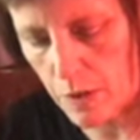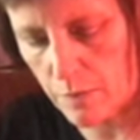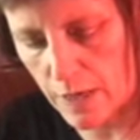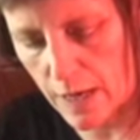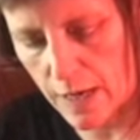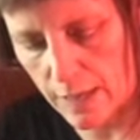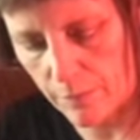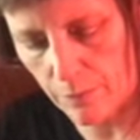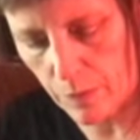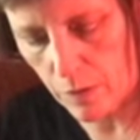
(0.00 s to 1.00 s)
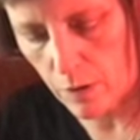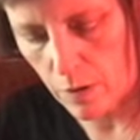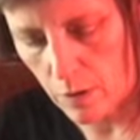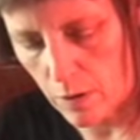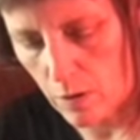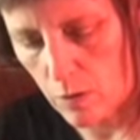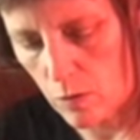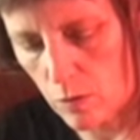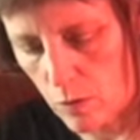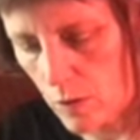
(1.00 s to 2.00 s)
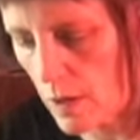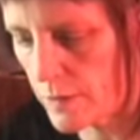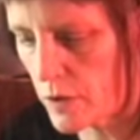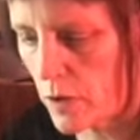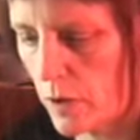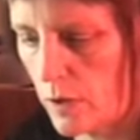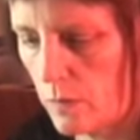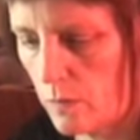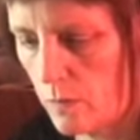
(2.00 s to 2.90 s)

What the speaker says: PVA or craft glue,